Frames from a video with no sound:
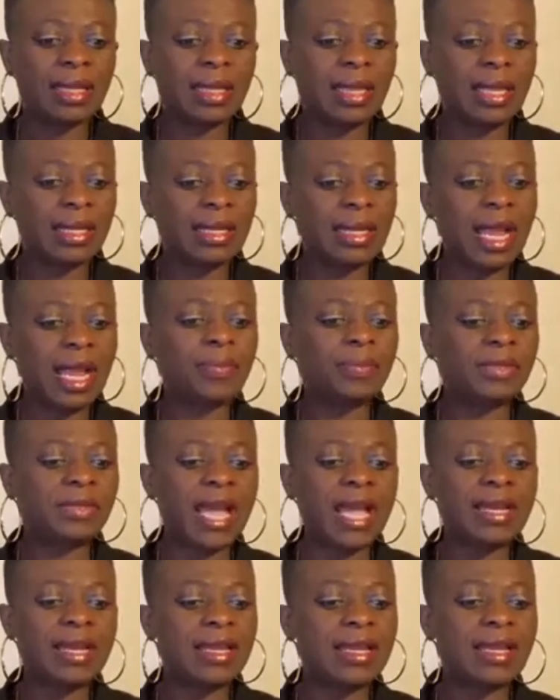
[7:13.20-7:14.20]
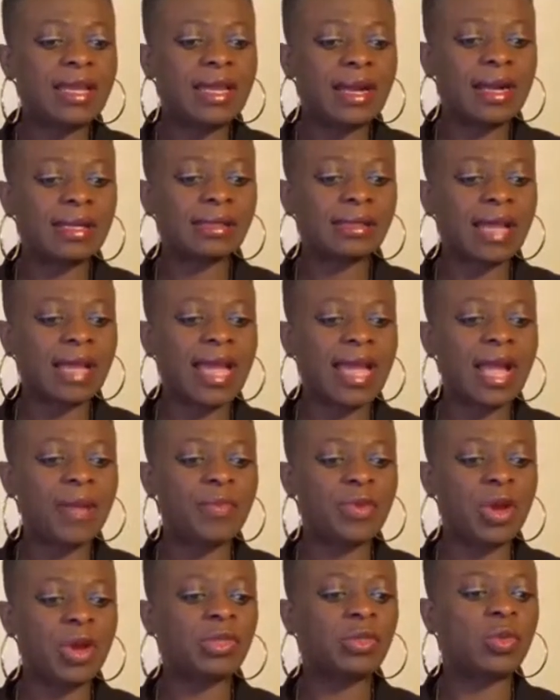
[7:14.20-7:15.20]
kidnap Teddy girls. I
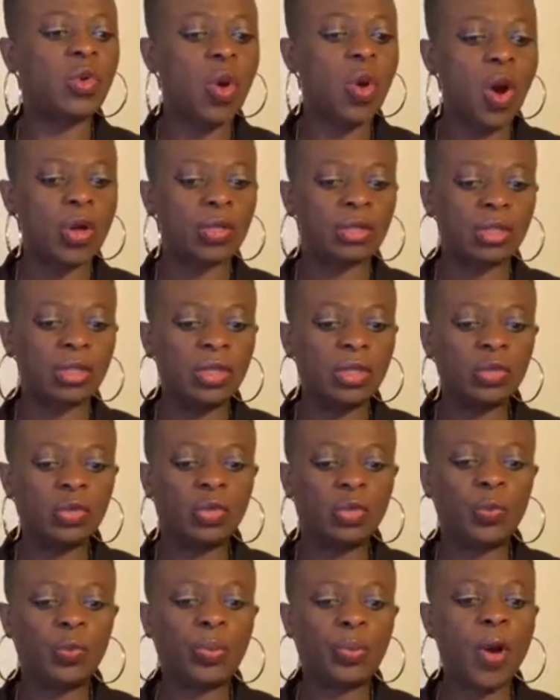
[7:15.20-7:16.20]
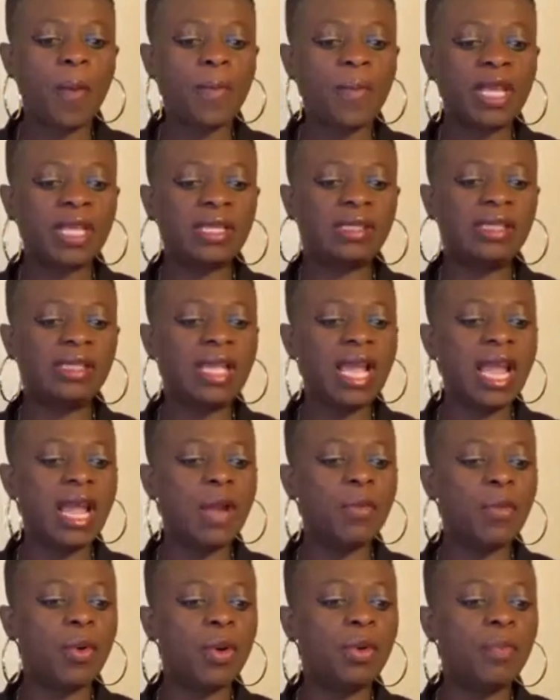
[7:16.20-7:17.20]
am not God to promise
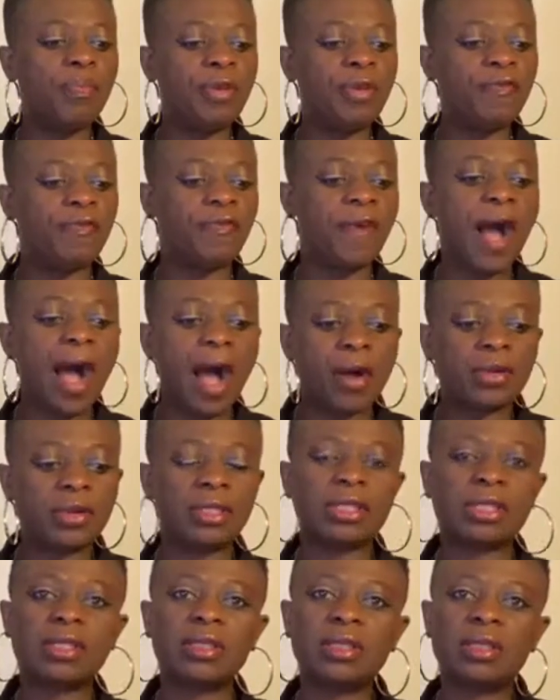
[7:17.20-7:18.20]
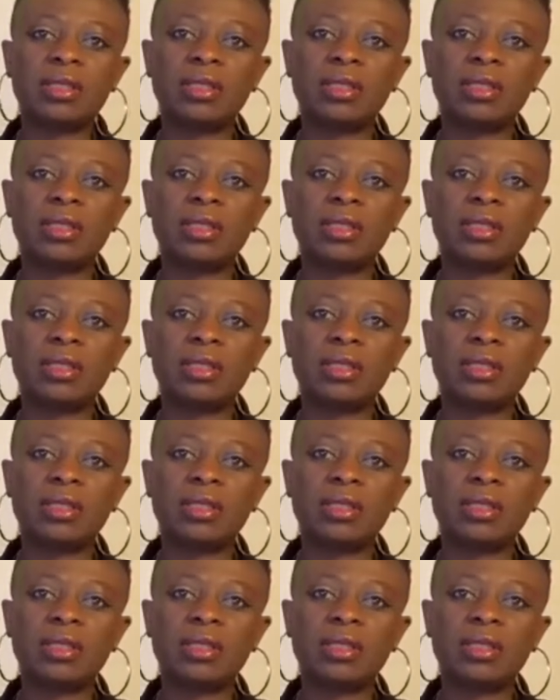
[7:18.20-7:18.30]
they will be found.